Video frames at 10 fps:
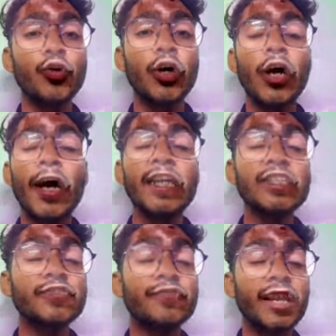it is
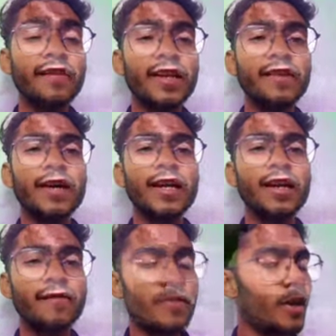very very very
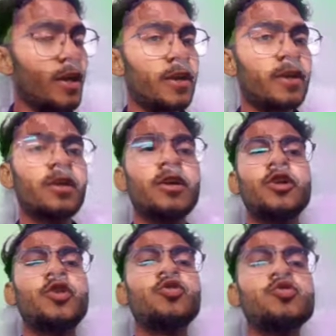difficult
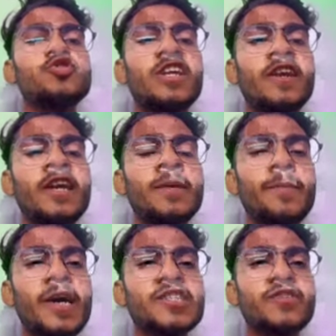to generate a
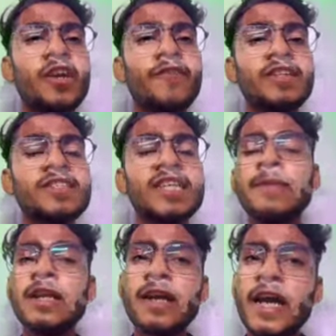password with
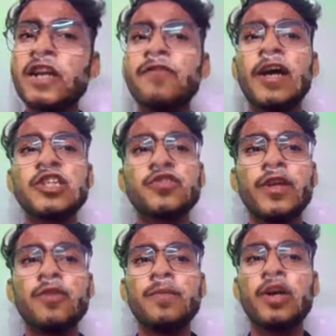similar kind of hash value
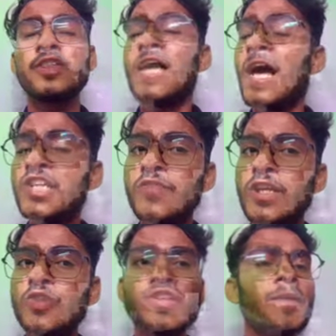because hash
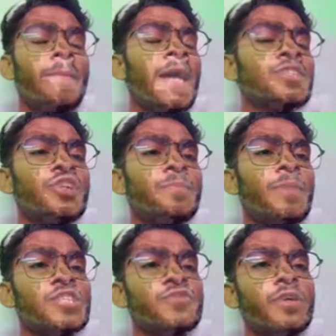values are matched in
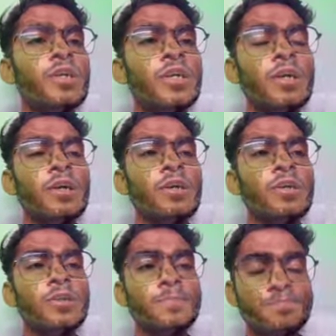password
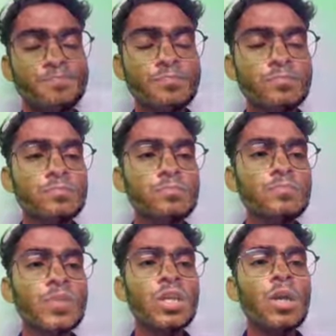uh,
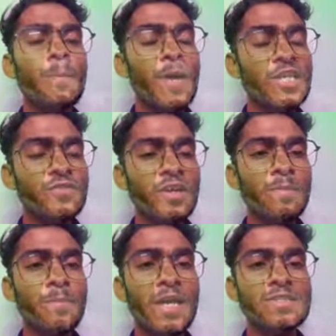password
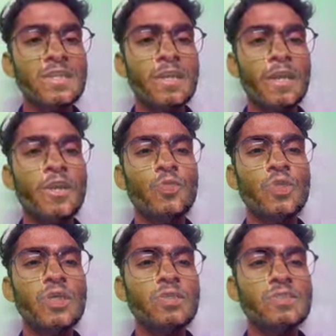comparison into the
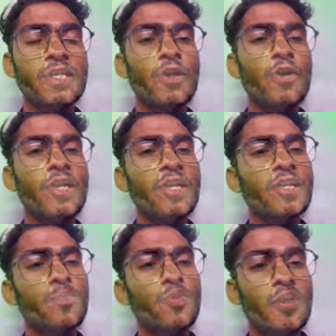security and
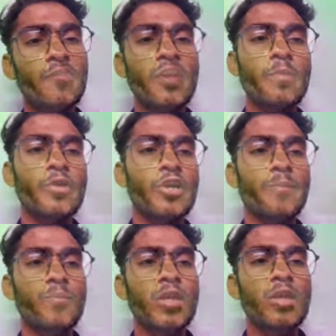cryptographic community
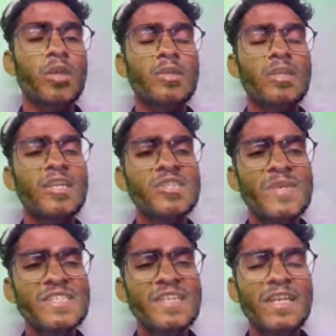it is
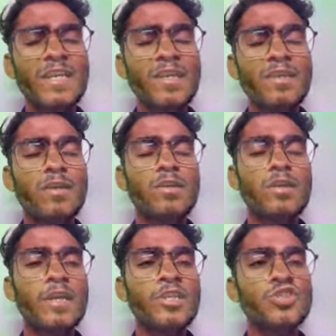basically uh,
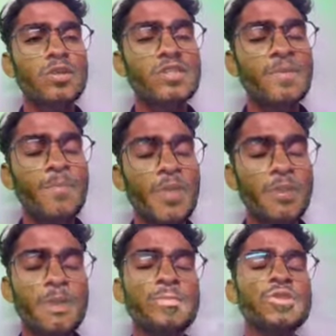in simpler terms